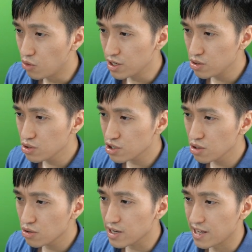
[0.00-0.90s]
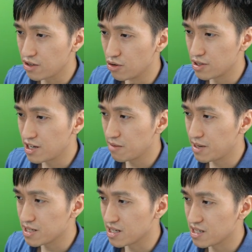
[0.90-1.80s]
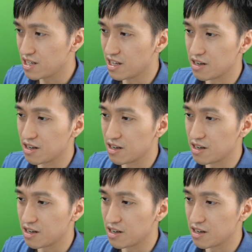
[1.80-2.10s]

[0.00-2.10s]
When the user look at your database and see